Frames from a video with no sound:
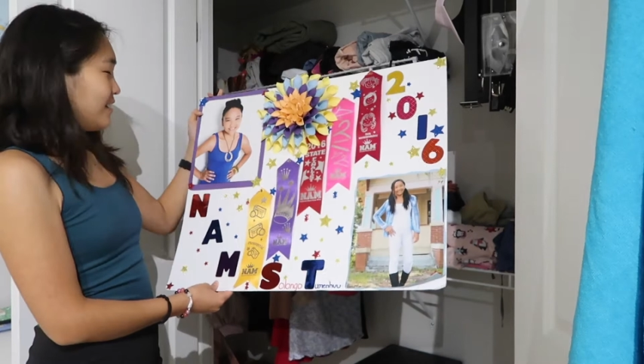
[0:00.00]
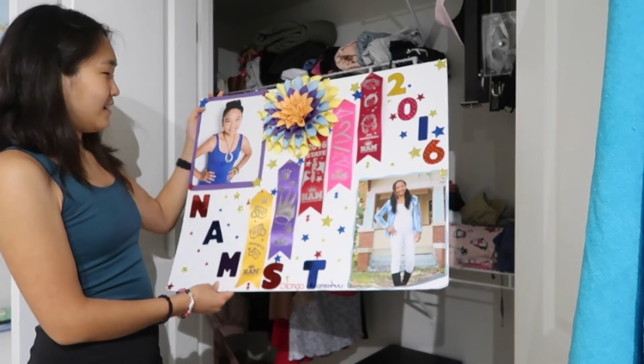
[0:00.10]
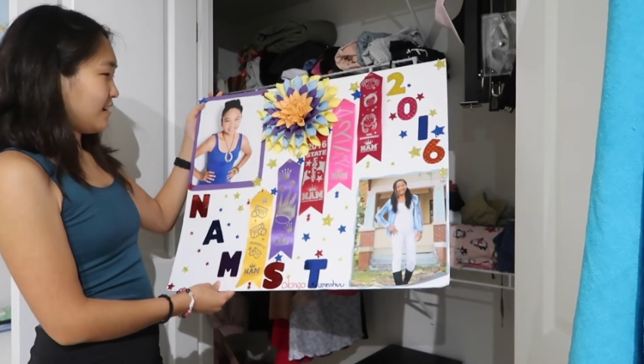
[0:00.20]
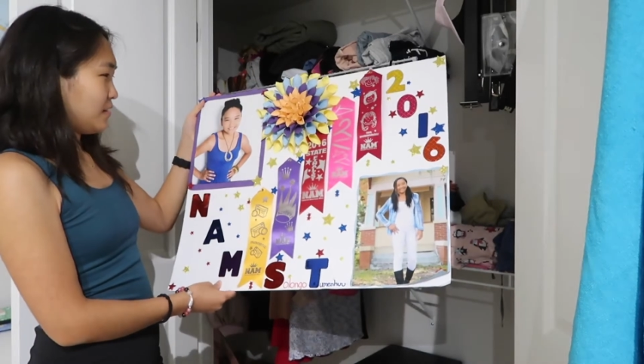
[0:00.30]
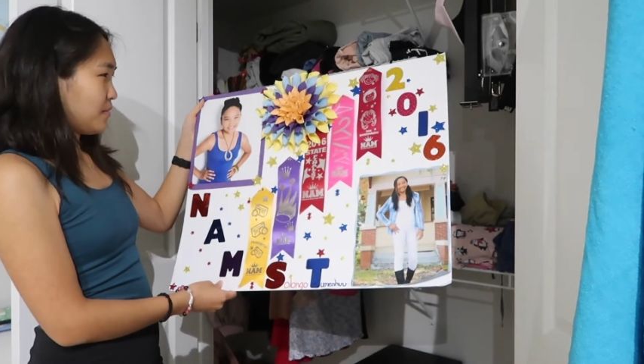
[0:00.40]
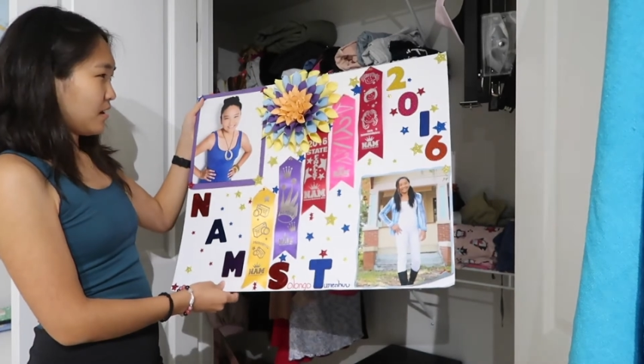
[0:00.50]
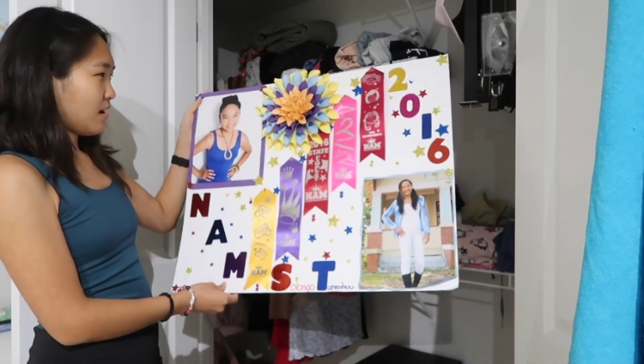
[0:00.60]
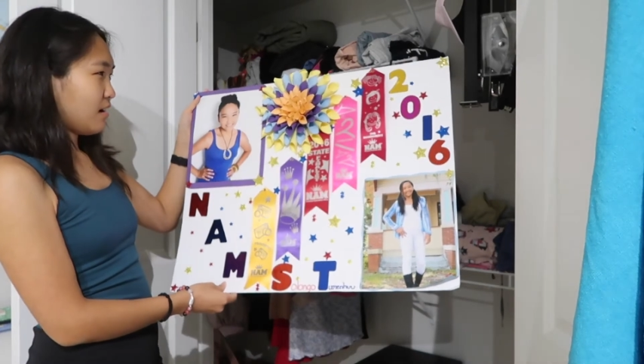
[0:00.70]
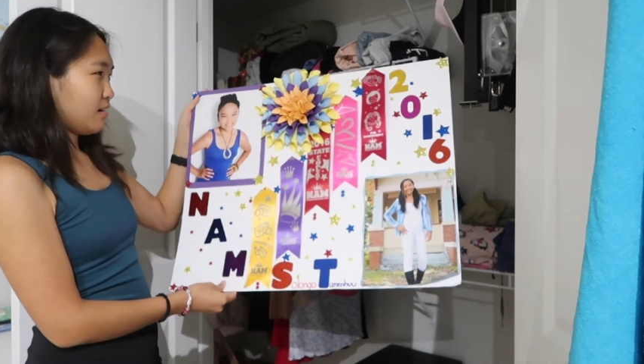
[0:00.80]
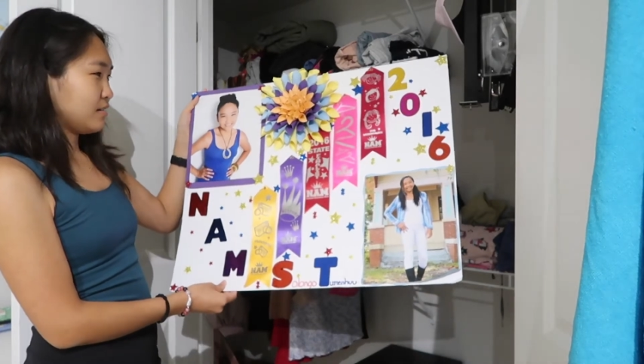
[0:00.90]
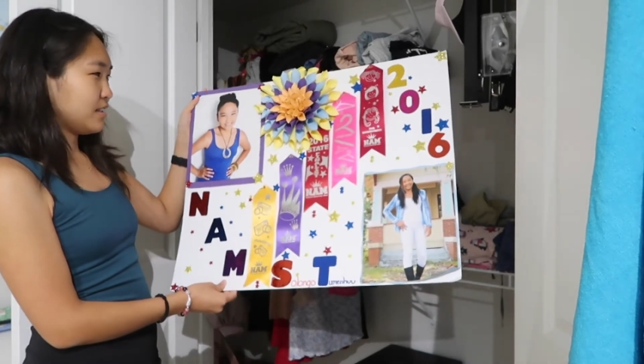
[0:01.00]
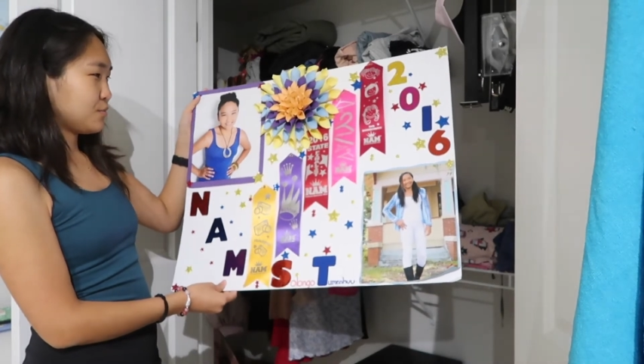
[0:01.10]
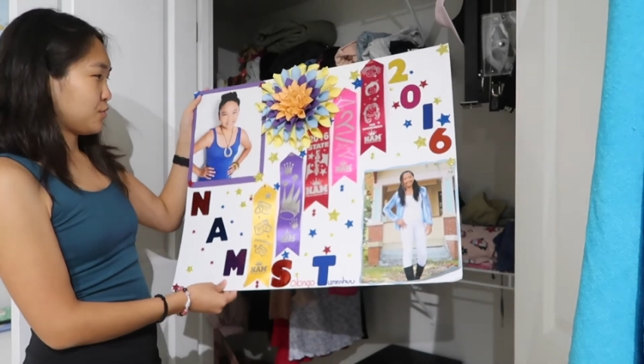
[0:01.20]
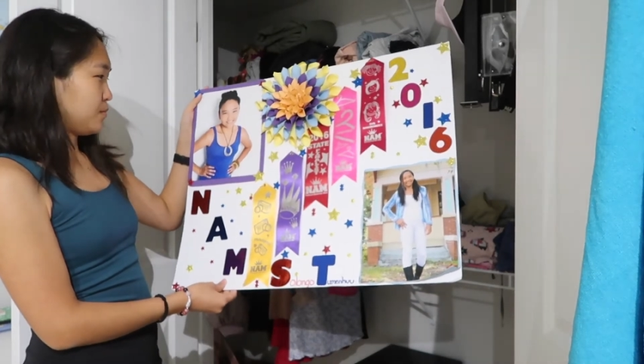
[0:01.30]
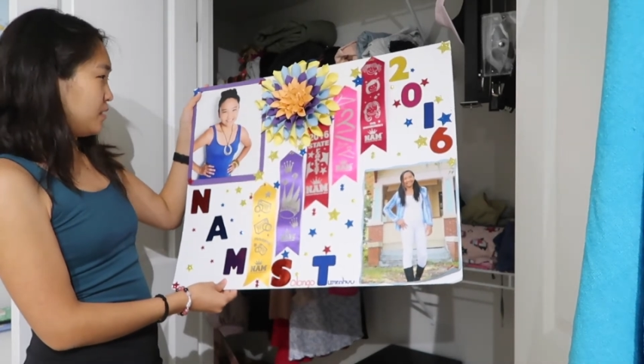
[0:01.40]
I got all
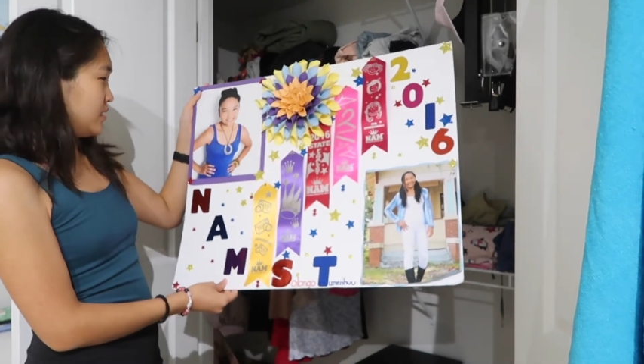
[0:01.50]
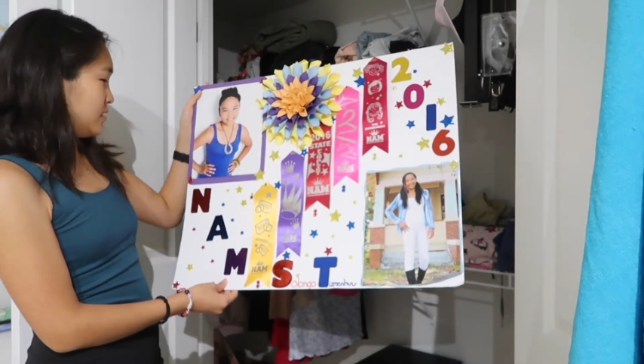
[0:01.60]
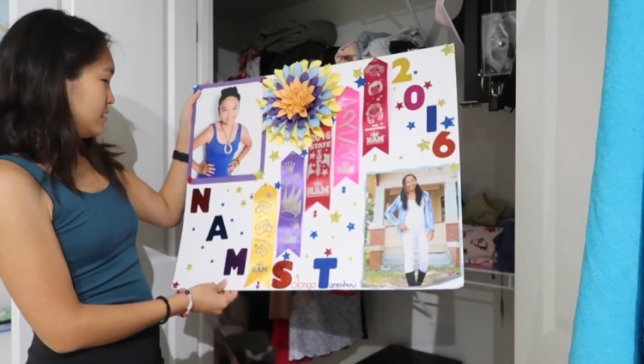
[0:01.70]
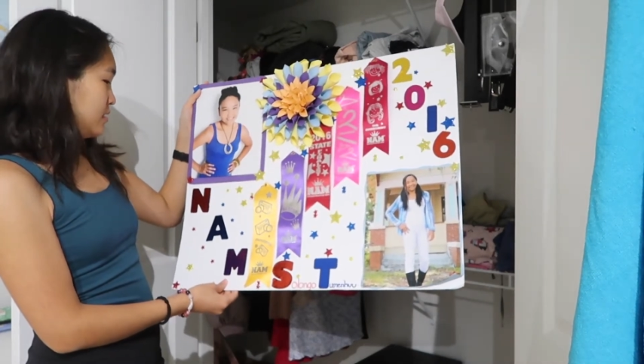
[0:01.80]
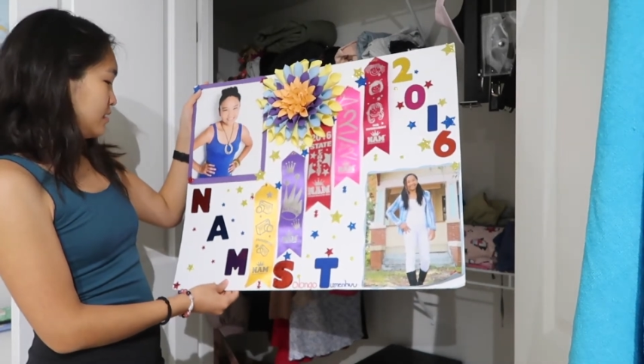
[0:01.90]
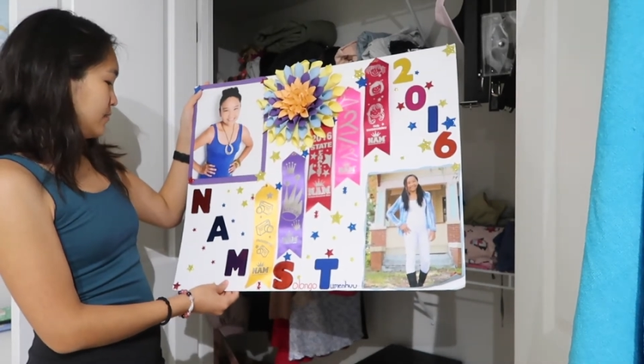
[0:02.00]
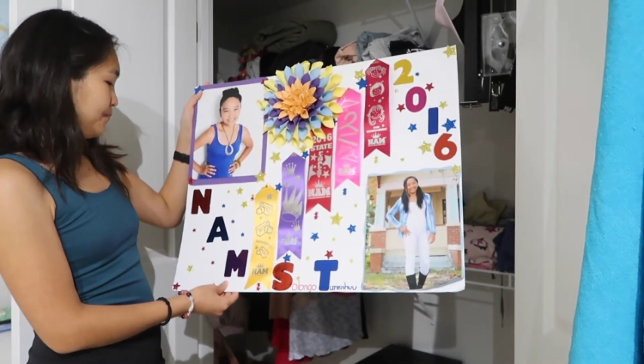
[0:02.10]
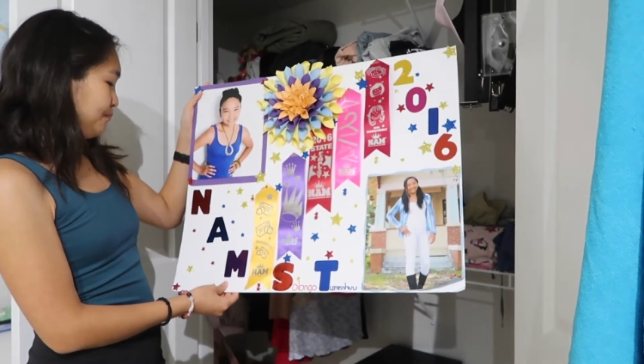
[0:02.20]
these ribbons.